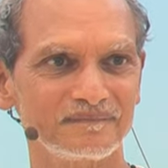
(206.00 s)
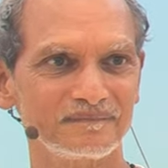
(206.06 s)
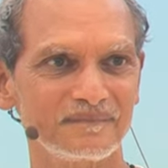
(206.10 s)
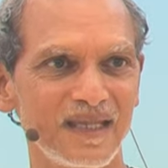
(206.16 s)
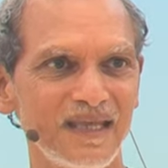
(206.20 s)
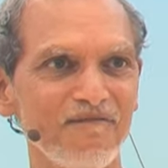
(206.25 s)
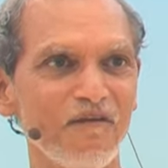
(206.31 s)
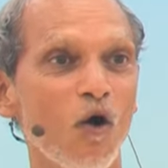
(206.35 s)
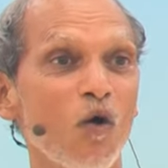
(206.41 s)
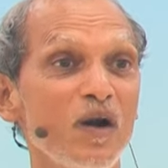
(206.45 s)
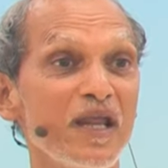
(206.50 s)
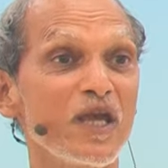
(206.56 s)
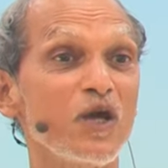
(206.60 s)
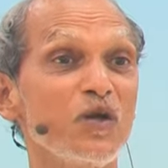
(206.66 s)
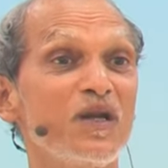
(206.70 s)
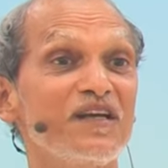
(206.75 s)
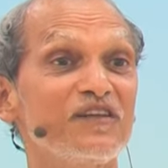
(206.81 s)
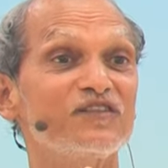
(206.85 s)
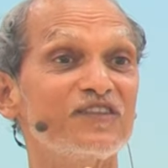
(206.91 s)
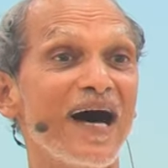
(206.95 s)
If only you
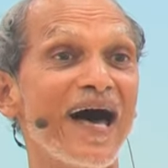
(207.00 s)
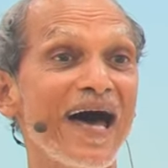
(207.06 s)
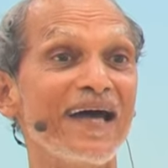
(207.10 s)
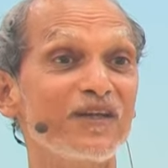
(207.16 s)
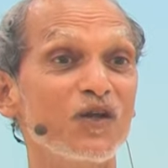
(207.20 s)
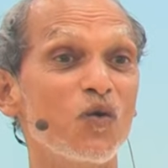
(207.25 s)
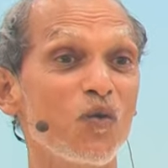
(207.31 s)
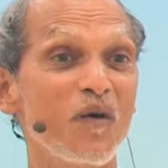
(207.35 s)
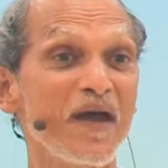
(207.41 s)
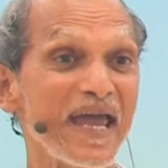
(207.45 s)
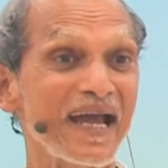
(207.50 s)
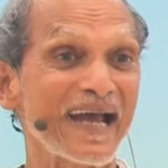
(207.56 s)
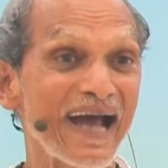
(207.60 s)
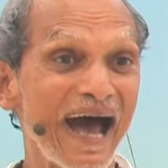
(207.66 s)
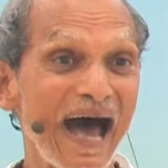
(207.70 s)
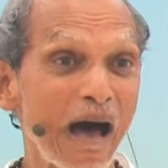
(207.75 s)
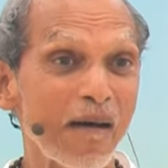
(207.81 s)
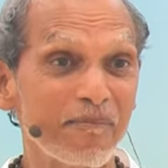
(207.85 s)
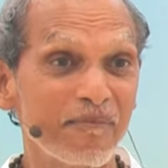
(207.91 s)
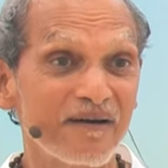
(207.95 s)
desire to wake
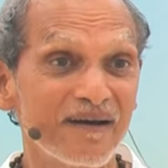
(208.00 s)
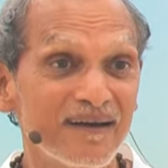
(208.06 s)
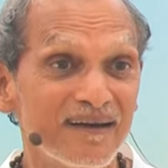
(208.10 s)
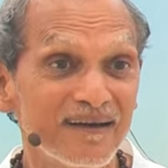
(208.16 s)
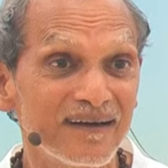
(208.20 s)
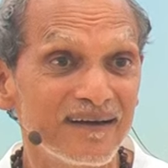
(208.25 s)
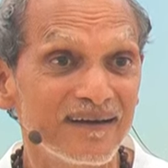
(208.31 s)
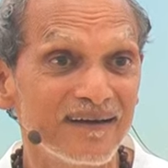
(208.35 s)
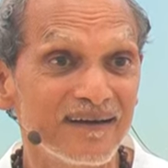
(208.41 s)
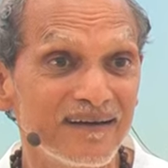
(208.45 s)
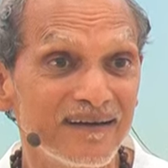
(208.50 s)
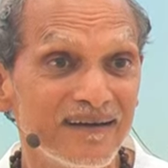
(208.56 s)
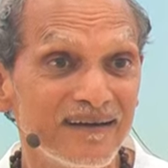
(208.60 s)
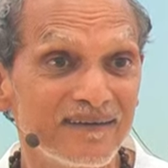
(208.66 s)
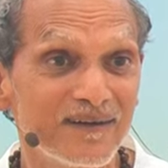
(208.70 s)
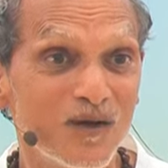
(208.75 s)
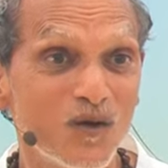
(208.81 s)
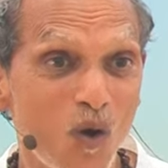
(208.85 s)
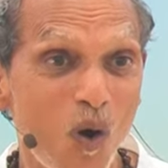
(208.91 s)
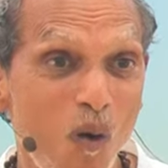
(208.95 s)
up,
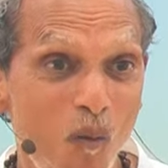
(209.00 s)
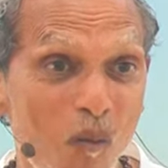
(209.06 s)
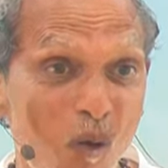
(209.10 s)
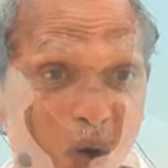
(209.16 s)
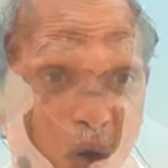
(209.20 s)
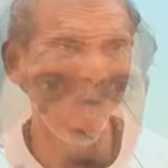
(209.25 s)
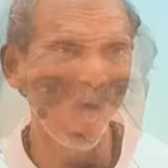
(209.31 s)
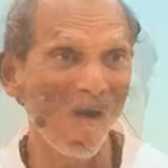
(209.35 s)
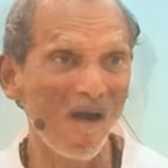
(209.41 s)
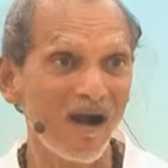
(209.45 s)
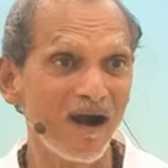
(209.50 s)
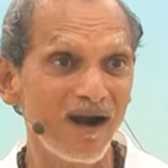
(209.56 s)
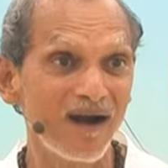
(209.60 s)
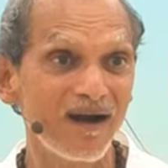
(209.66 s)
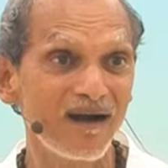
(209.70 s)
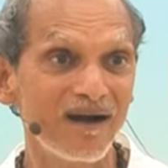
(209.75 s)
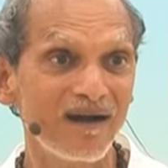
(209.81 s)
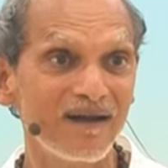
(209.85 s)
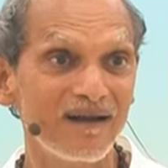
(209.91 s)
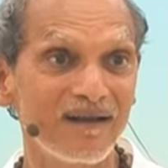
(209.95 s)
to know more.
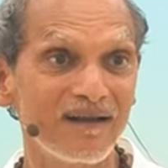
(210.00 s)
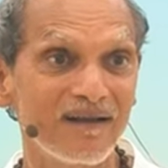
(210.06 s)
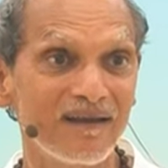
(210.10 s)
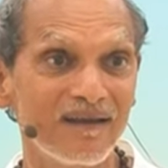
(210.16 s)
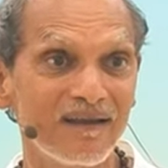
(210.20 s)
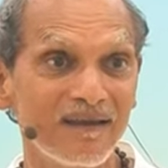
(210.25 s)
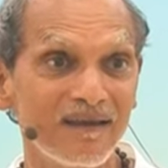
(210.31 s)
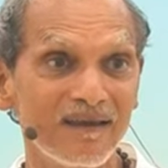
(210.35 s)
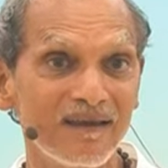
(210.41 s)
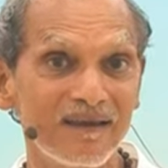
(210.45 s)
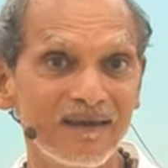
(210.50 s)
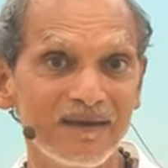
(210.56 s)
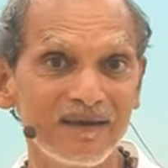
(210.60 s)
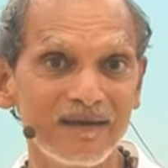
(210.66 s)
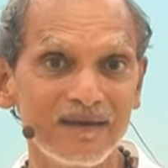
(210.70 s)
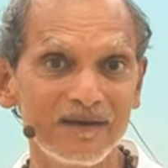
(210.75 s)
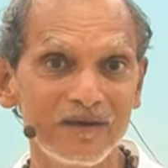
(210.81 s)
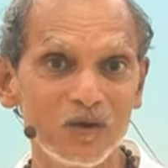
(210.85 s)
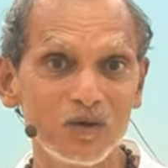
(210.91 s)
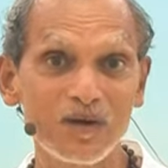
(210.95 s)

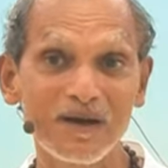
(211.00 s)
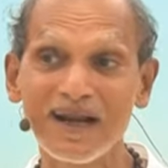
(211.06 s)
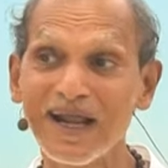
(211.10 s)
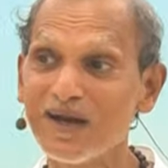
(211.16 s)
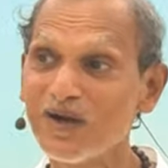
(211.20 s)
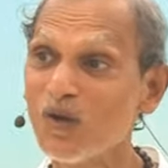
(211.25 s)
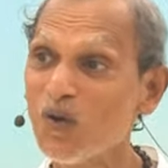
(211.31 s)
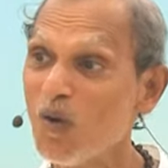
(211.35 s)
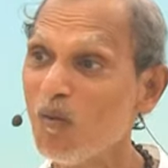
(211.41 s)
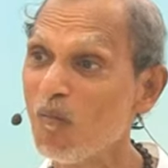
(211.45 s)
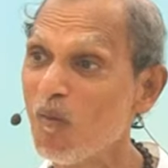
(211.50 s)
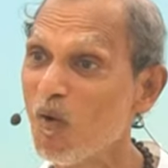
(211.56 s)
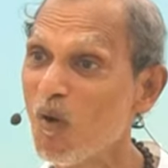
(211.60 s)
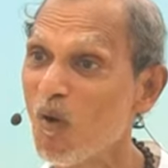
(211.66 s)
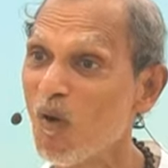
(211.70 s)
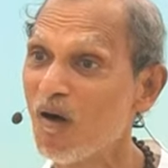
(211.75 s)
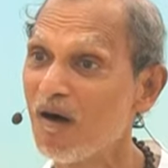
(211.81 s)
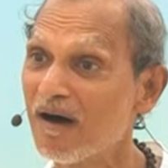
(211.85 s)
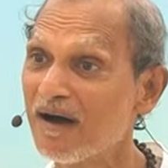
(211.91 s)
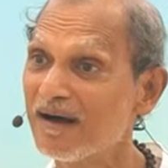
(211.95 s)
You cannot know
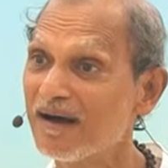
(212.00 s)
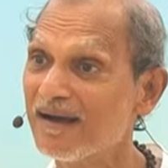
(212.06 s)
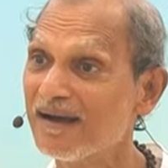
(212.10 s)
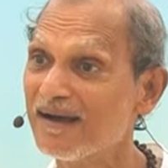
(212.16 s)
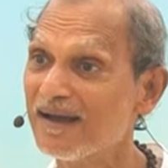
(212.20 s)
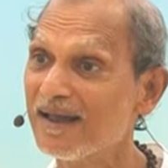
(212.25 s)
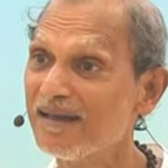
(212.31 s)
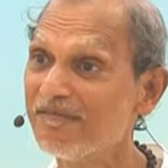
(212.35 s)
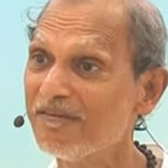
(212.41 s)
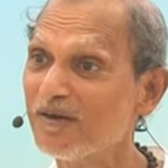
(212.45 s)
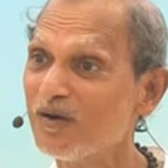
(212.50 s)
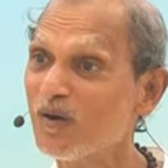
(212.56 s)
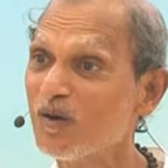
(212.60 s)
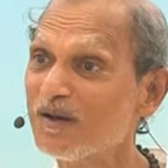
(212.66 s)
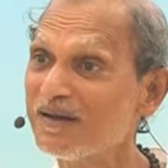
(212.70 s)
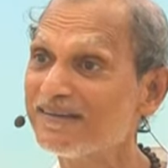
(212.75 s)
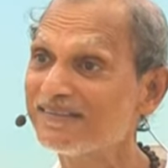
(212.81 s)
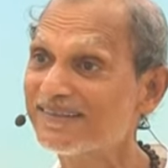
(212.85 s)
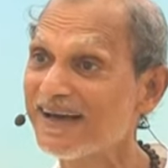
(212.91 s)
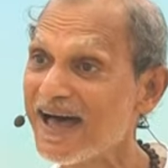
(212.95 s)
more if you don't
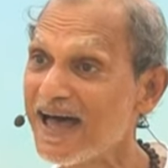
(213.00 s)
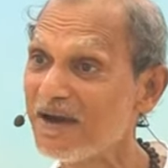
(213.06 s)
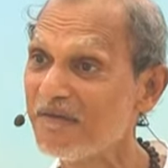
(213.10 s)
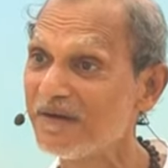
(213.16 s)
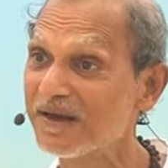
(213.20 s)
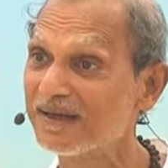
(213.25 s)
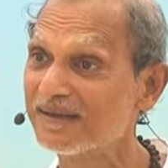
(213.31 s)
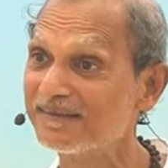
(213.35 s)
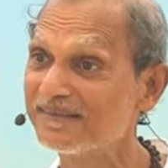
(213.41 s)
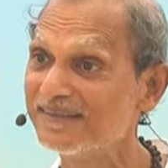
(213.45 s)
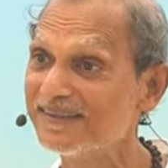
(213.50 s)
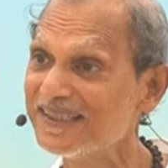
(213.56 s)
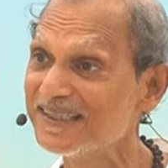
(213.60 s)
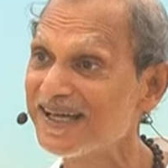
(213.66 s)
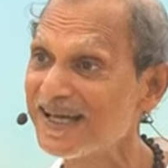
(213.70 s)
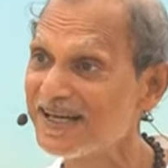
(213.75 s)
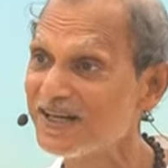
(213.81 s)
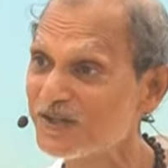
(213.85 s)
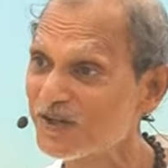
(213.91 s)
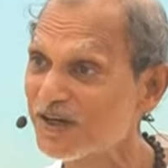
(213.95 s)
desire it. Seek
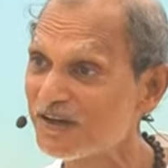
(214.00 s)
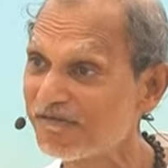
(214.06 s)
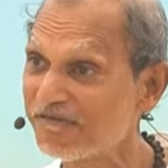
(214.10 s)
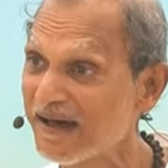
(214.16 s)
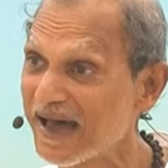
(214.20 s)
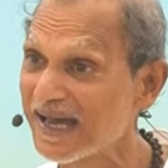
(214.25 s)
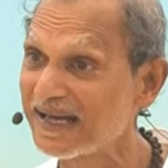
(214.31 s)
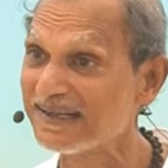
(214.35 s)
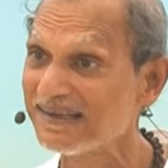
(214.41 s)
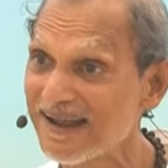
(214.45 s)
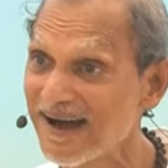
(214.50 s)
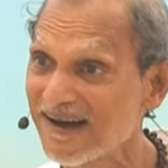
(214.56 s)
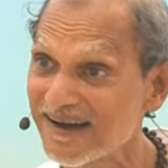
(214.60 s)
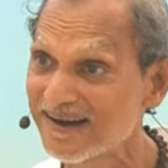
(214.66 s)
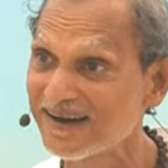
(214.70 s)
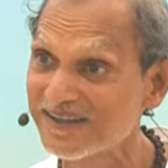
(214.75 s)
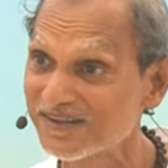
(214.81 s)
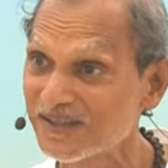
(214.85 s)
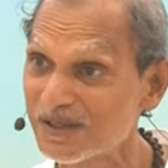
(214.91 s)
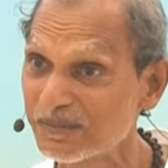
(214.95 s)
and you shall find, knock
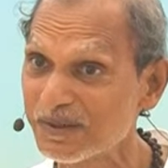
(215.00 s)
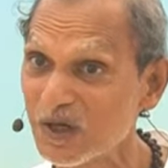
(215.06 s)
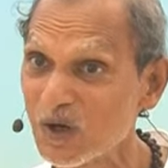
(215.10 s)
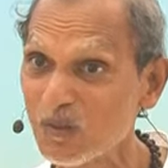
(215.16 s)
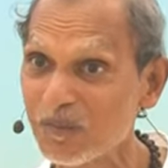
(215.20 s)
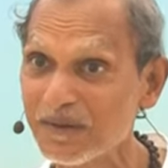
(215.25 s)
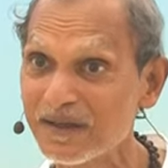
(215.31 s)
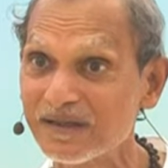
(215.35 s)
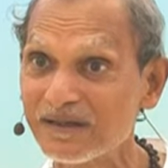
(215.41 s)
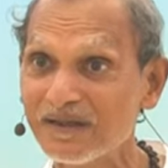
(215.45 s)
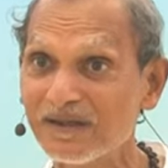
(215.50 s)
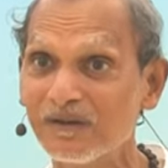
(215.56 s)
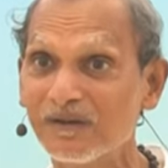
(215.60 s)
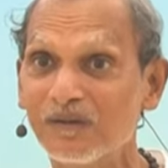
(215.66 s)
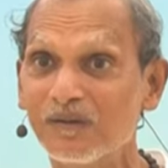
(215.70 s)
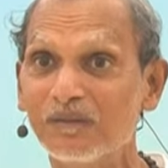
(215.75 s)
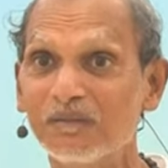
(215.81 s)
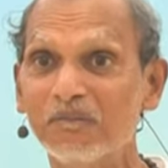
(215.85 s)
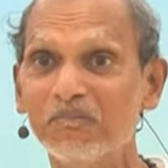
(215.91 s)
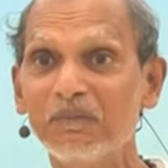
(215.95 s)
and it shall be open to
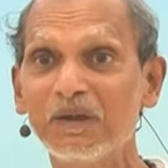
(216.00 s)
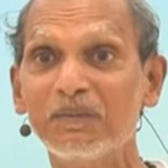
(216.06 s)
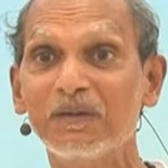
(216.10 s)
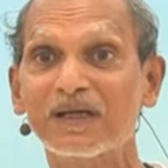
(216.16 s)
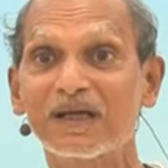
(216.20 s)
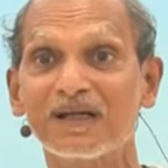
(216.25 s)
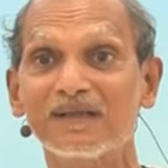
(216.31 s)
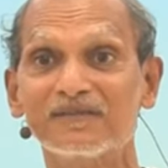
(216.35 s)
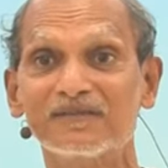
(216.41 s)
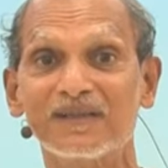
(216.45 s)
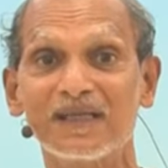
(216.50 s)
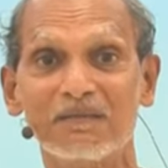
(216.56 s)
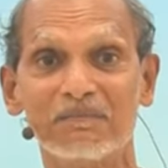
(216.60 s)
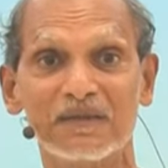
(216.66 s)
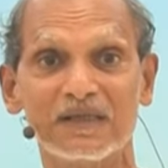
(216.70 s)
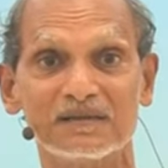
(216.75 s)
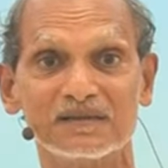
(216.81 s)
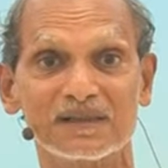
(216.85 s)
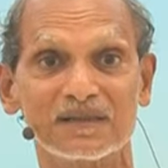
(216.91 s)
you. Biblical statement.